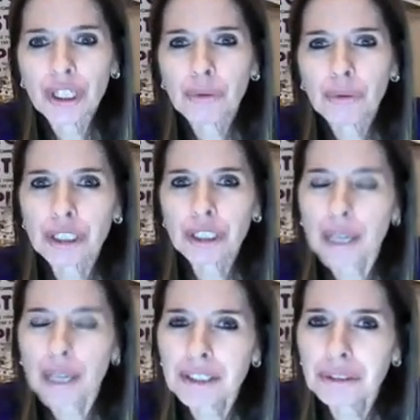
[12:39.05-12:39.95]
We're going to
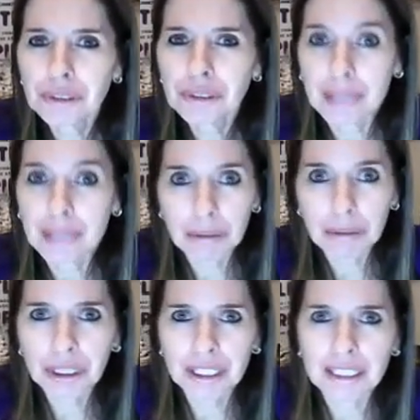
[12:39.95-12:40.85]
try to do it without
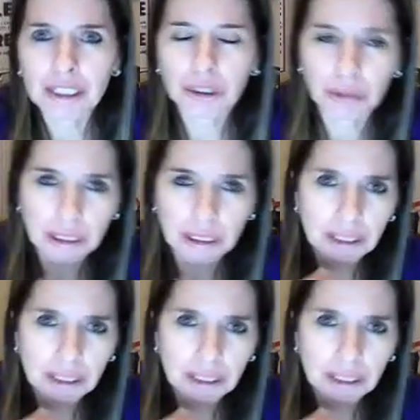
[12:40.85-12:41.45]
looking at the screen.